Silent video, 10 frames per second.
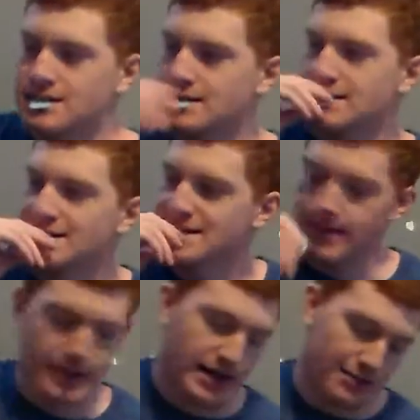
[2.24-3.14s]

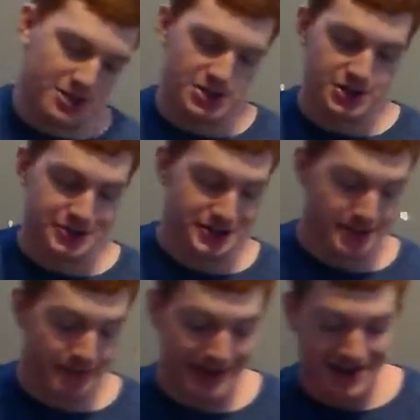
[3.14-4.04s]
Okay, my name is Ginger
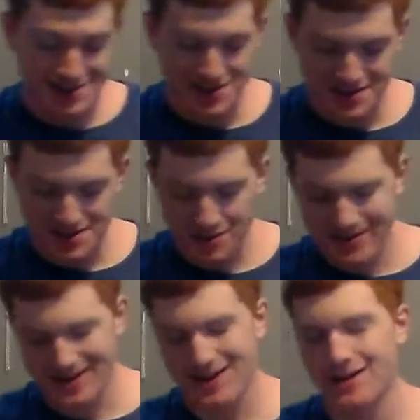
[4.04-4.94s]
Senpai, as you guys
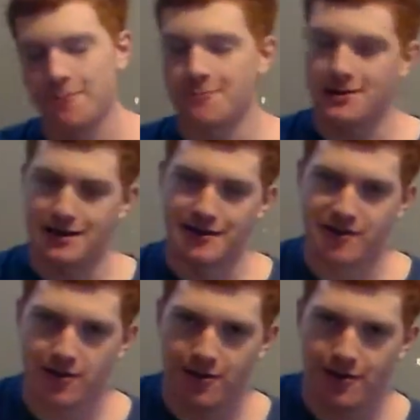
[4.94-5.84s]
know, and I play
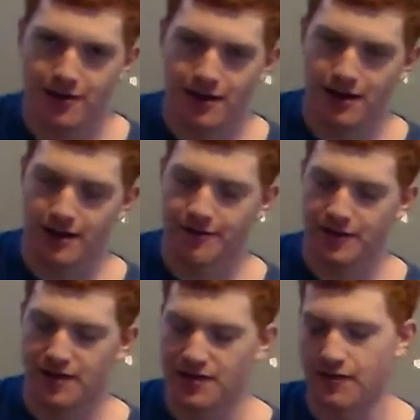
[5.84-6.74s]
guitar.
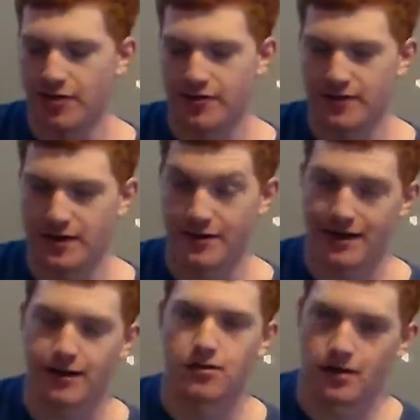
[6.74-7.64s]
If you guys haven't already figured
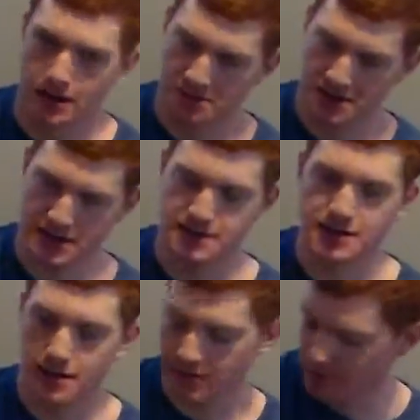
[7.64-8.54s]
that out, I play
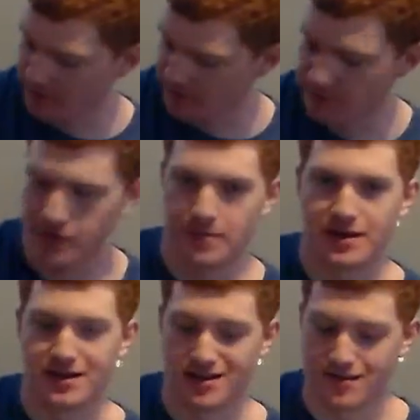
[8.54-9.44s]
guitar. There's one in
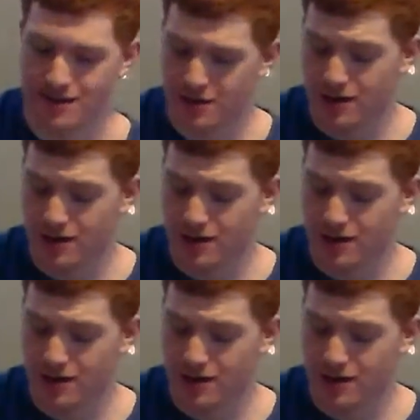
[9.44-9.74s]
my hand.